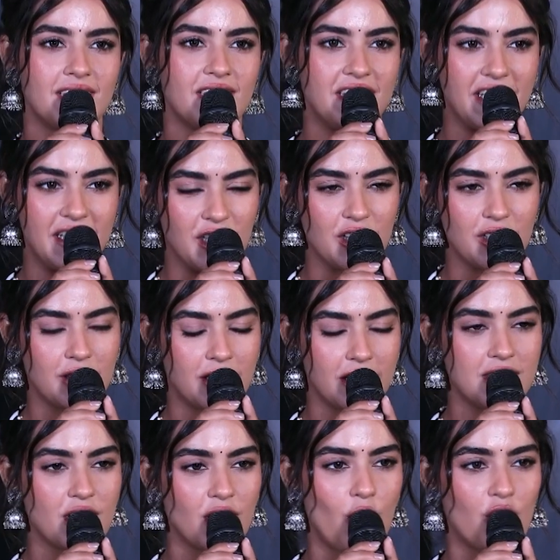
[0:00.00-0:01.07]
the teena,
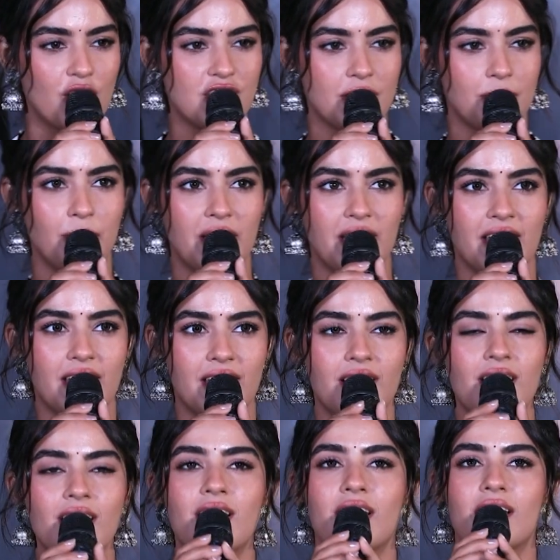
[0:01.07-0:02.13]
teaser launch and making
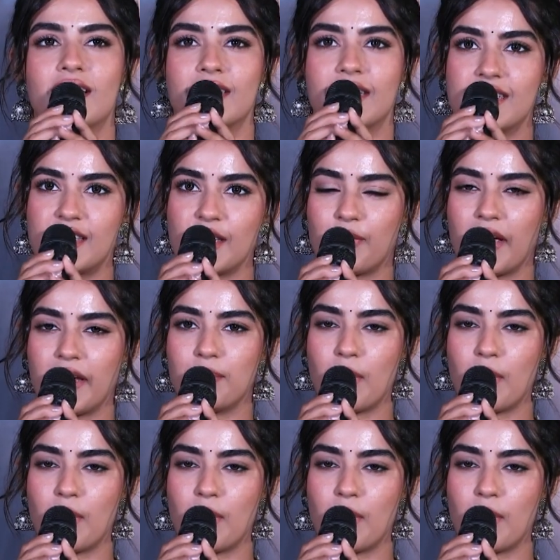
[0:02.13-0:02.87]
this event